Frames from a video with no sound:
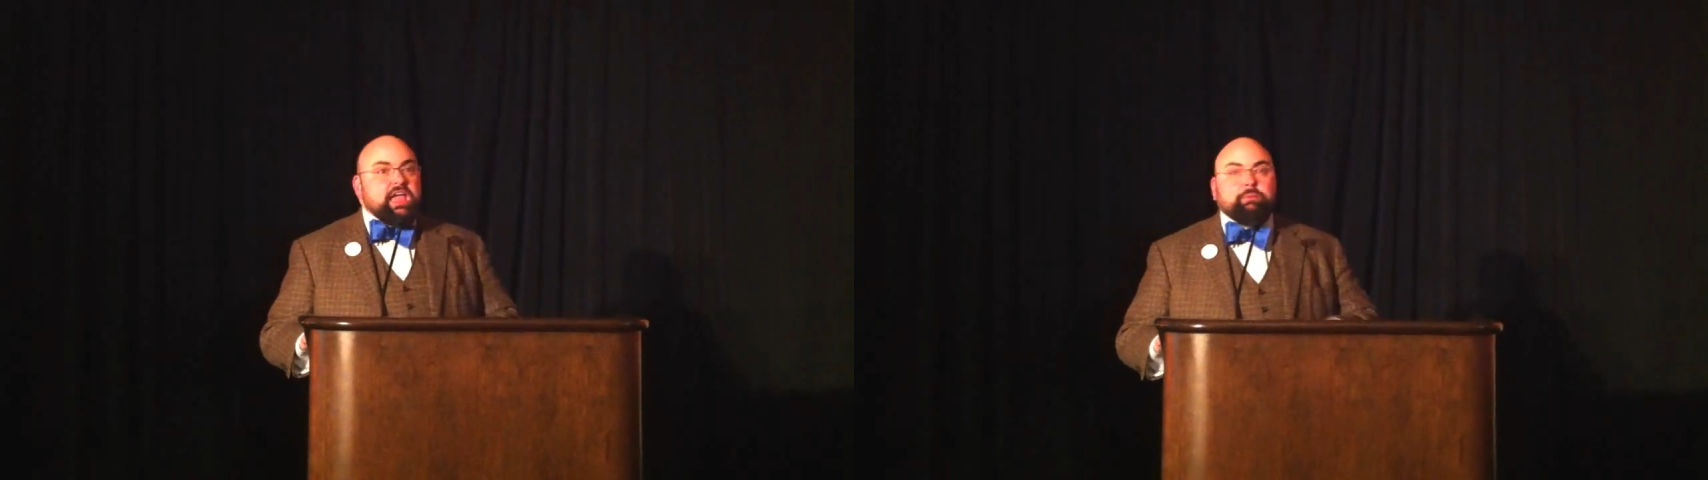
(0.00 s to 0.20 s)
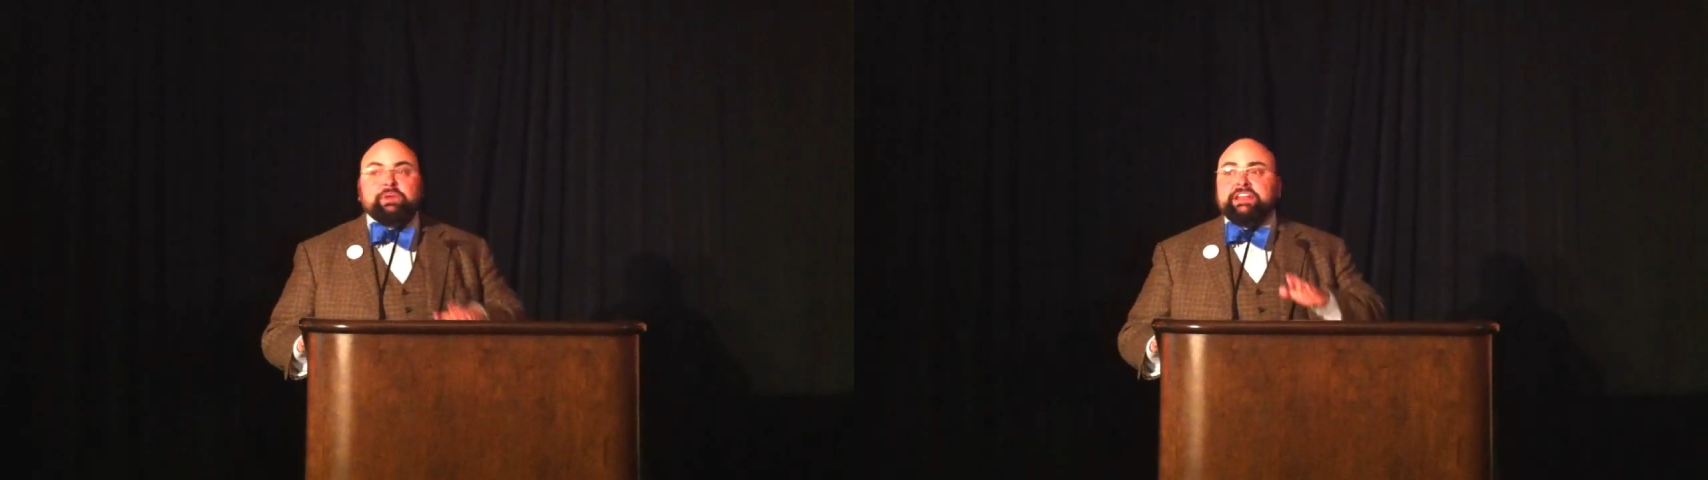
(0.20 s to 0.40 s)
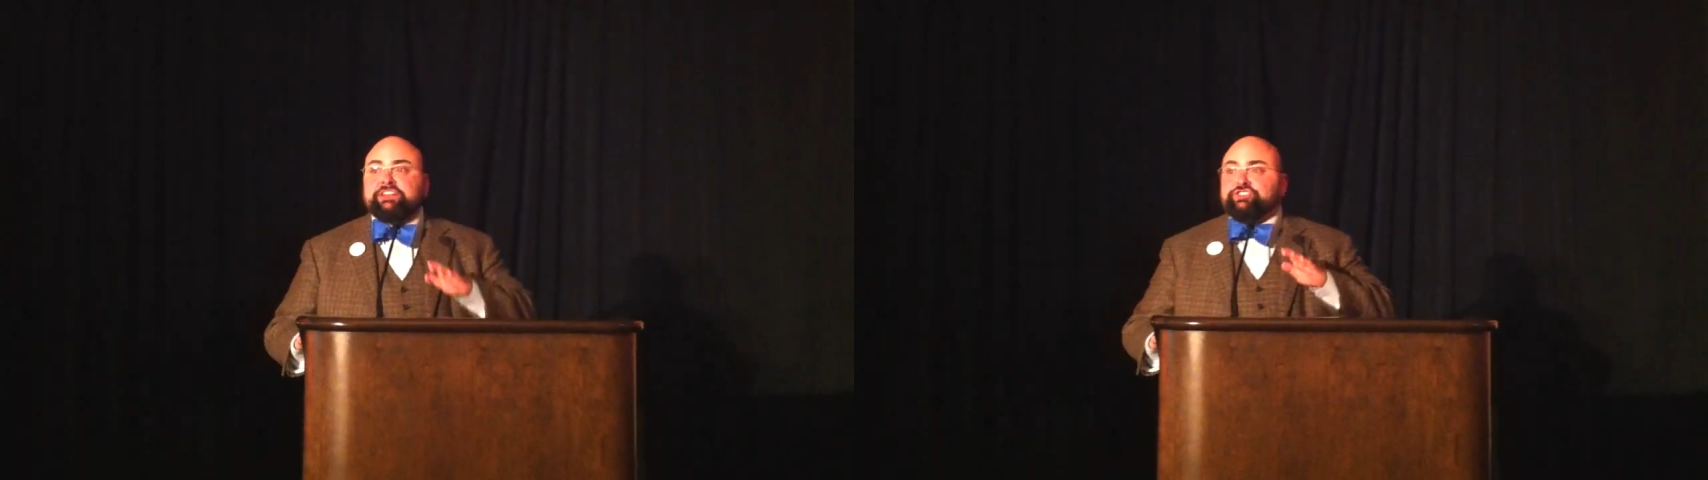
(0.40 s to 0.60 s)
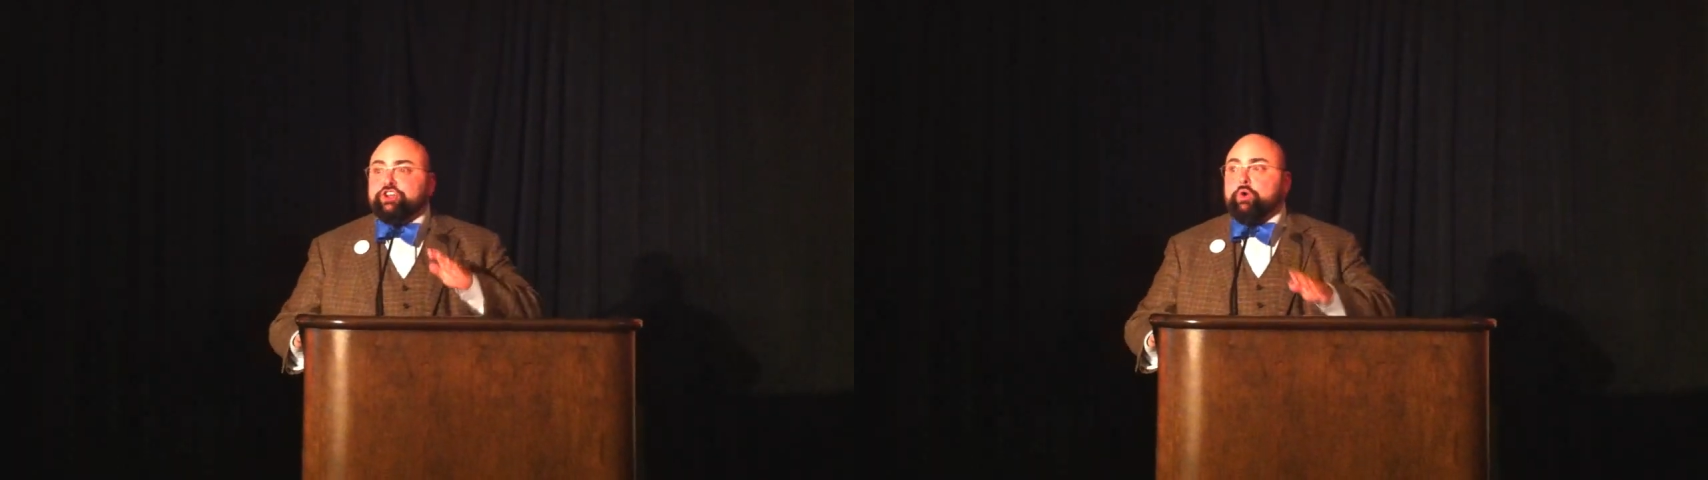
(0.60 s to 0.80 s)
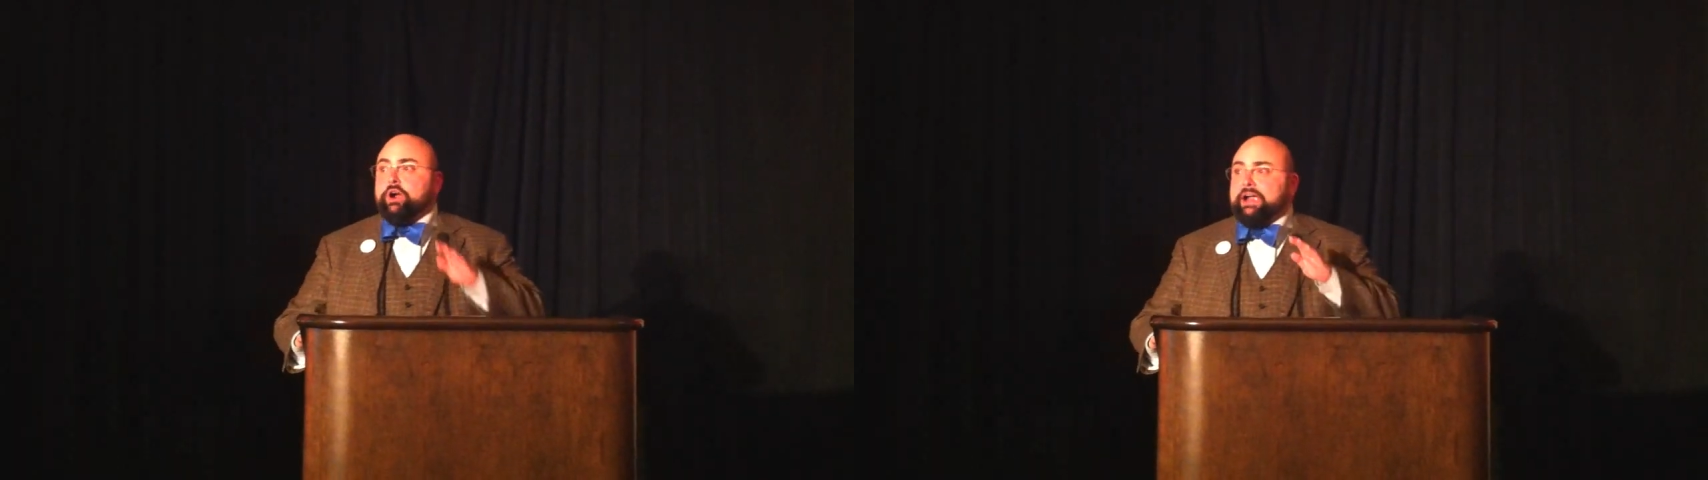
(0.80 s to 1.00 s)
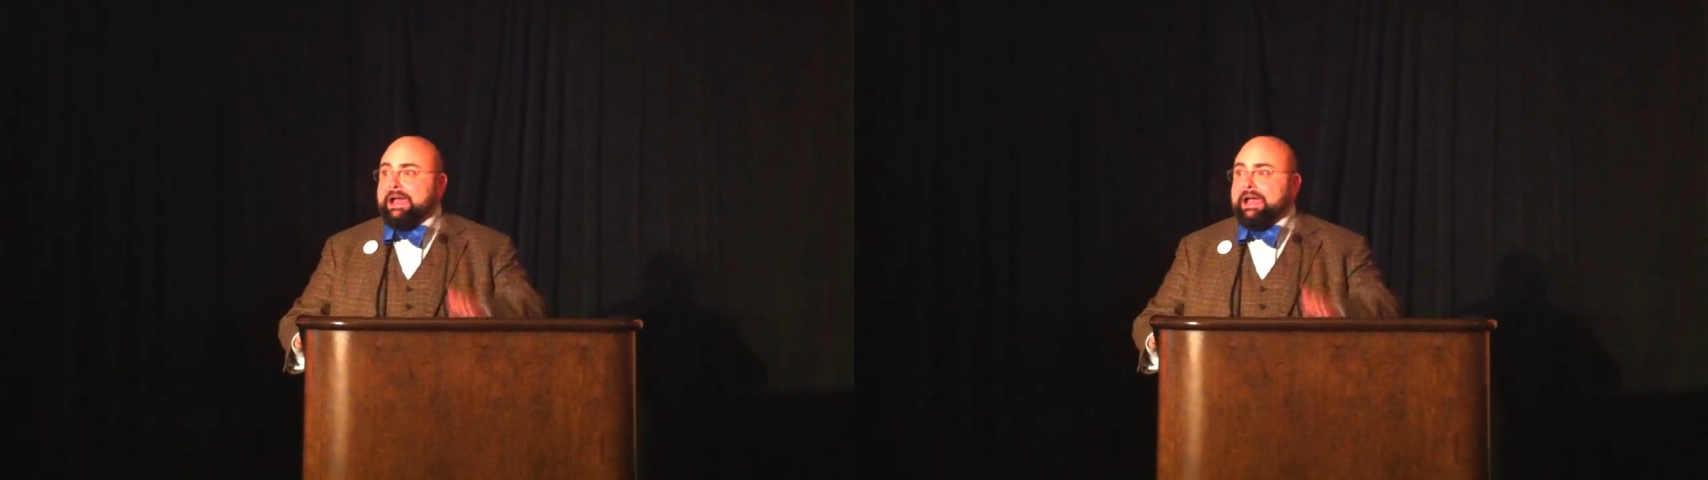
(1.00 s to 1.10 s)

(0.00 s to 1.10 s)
And we need to show our